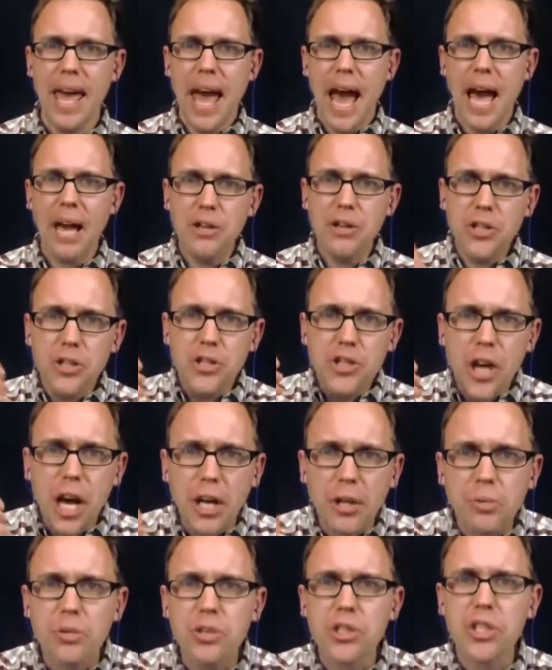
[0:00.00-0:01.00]
How does your
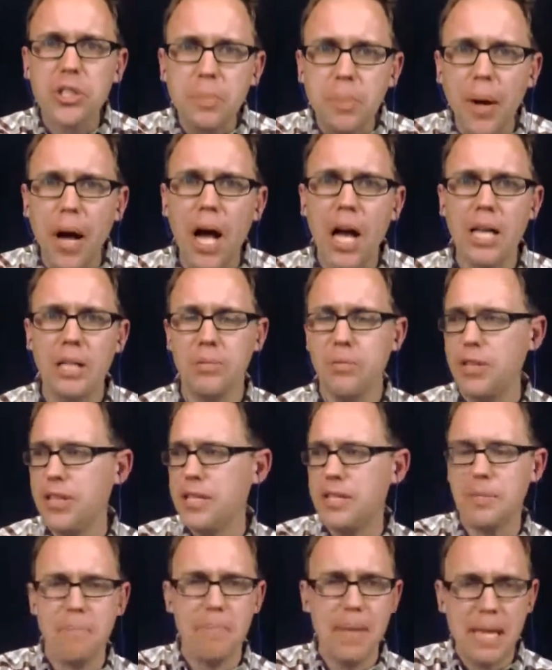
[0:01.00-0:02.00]
child respond when
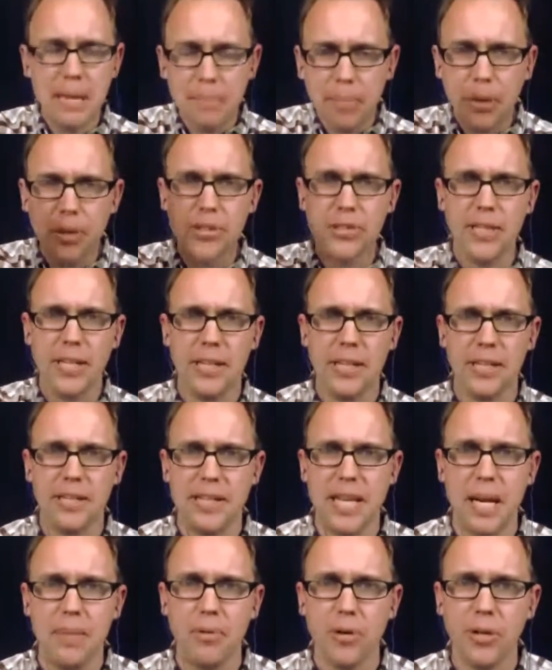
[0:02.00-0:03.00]
this mean person in
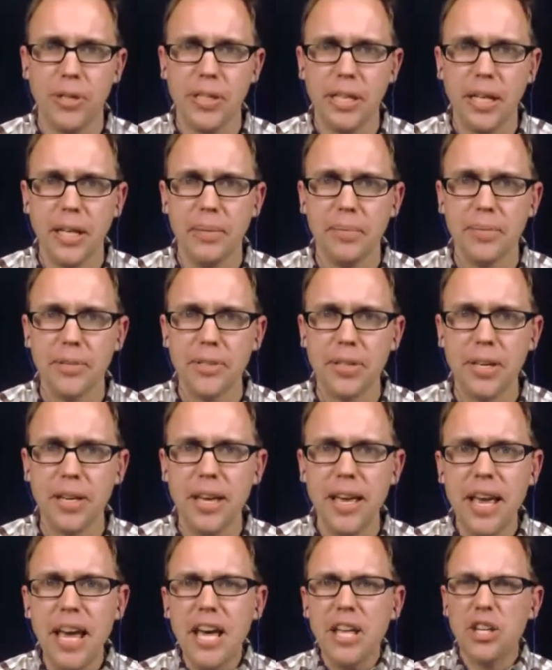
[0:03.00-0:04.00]
his neighborhood comes?
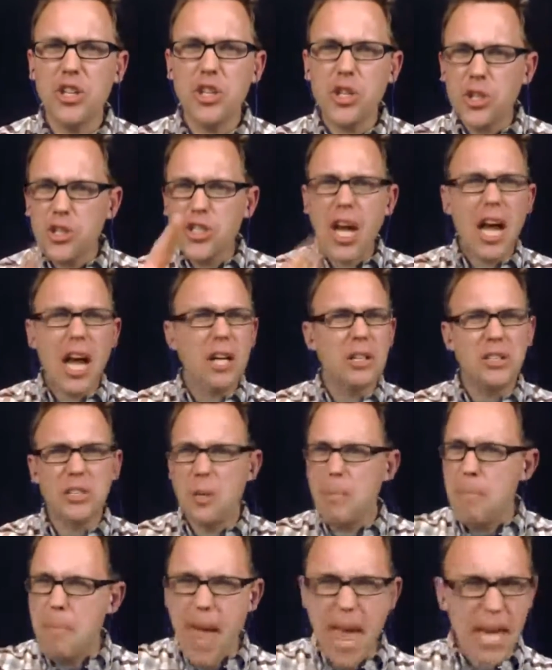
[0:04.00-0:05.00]
Does your child
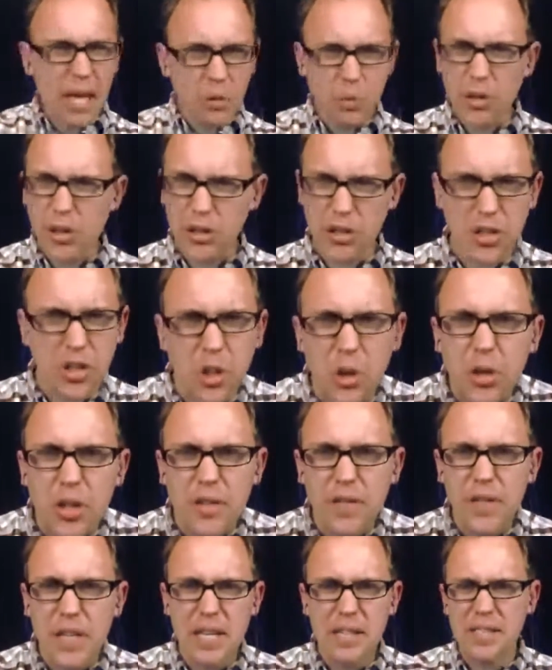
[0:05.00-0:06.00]
demand with
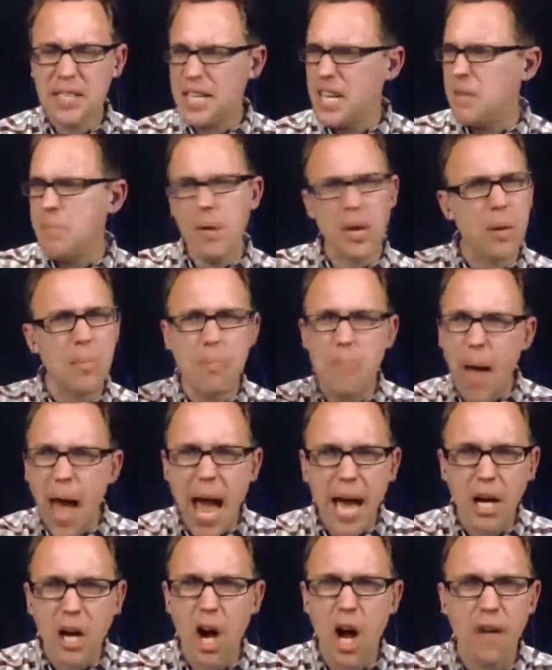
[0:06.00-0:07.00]
assertiveness that he better
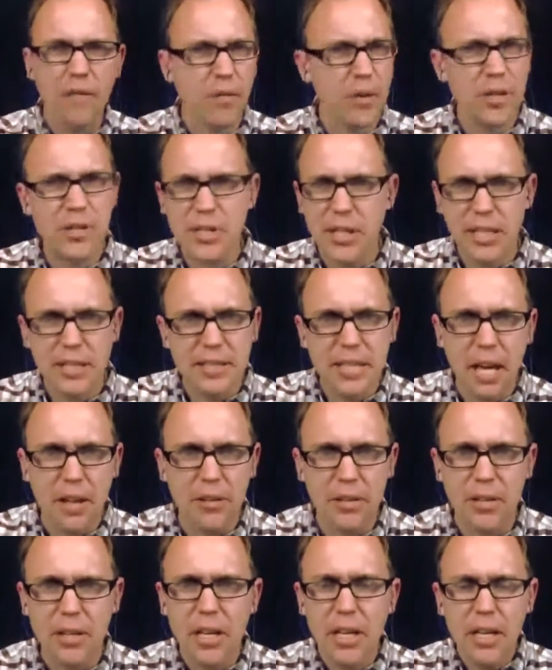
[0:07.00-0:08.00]
back off or he's going to tell
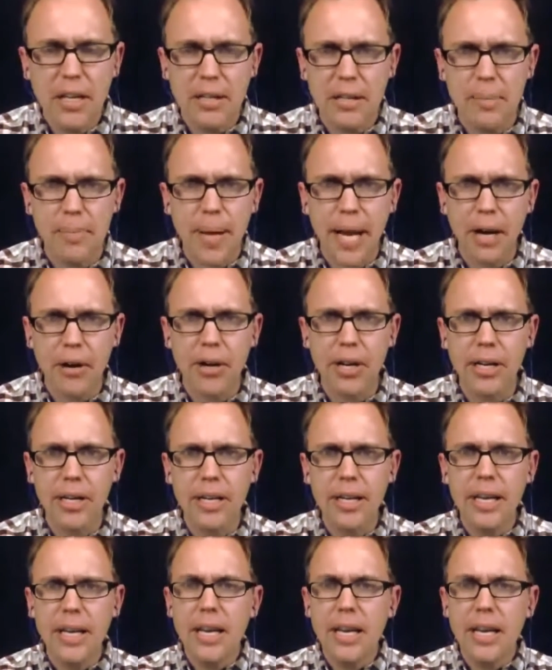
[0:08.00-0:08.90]
the parent?